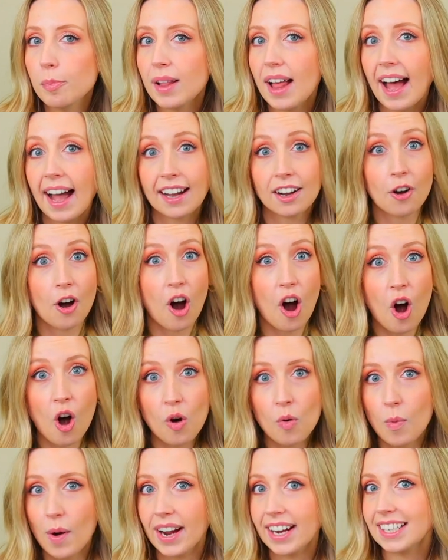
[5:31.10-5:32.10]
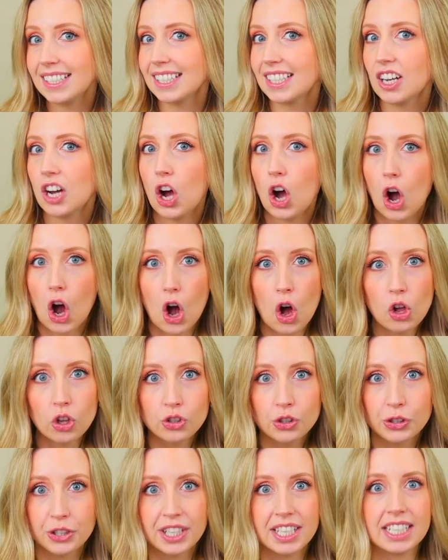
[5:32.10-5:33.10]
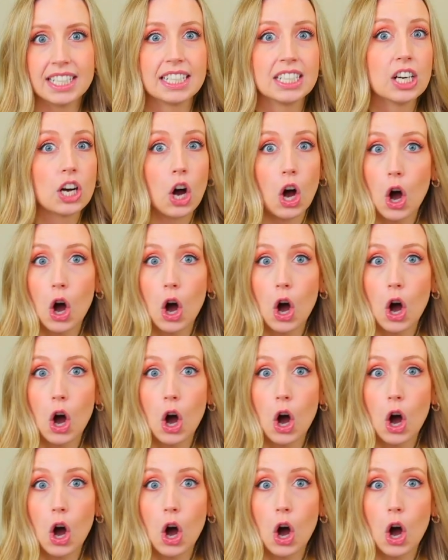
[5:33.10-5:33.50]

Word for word: black, all white, all green,